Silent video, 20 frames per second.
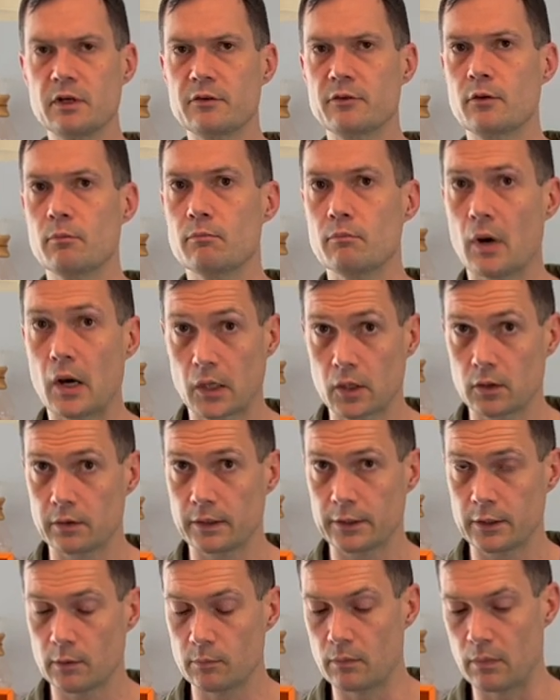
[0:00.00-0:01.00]
of different
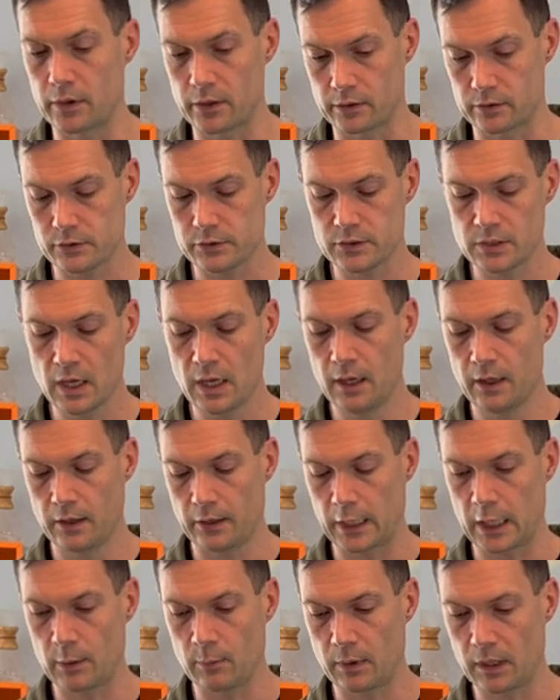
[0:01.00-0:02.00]
monolayer models.
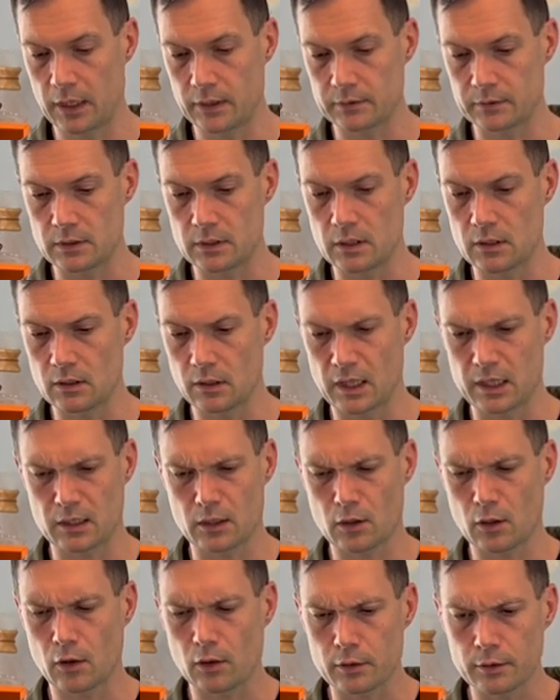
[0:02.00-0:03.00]
I bought the like
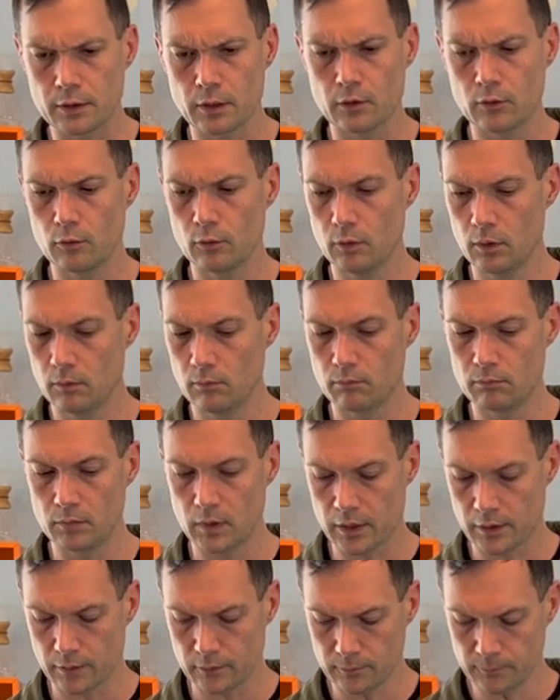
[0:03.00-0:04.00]
cargo
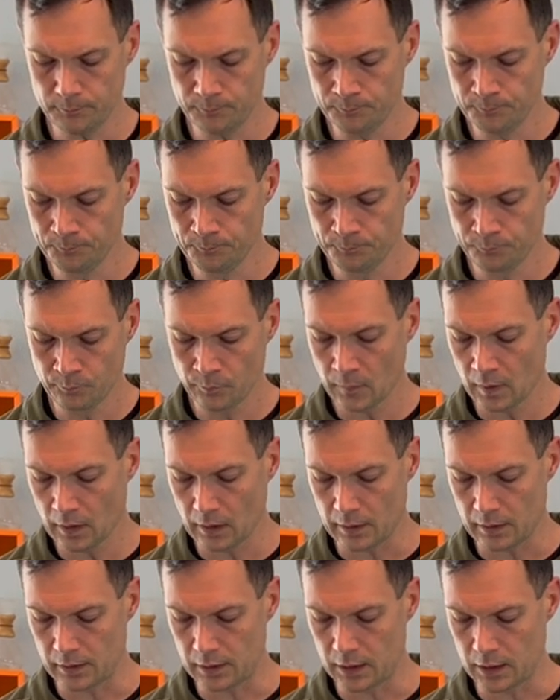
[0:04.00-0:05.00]
model,
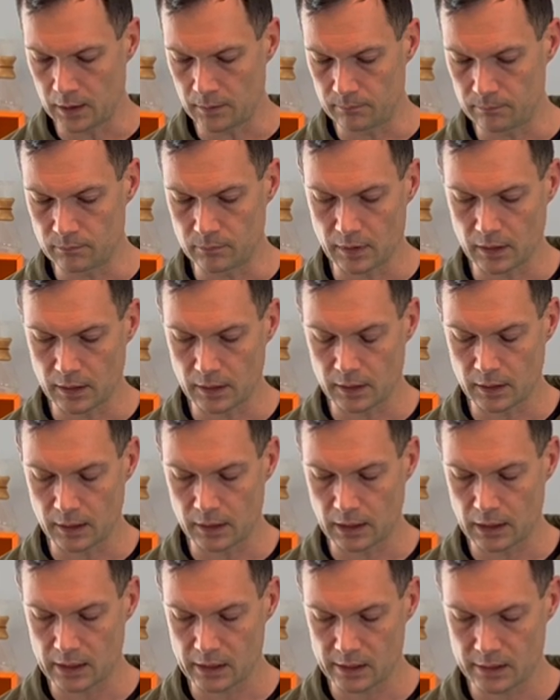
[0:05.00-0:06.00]
and
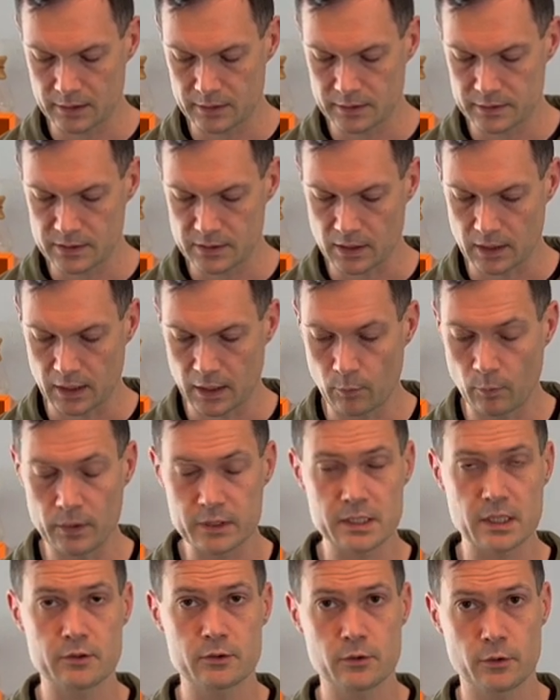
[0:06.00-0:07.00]
I went
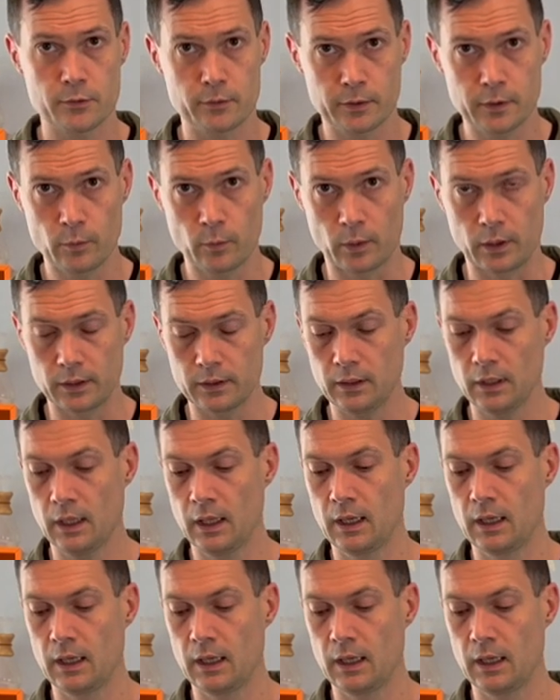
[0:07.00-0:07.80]
down to 31,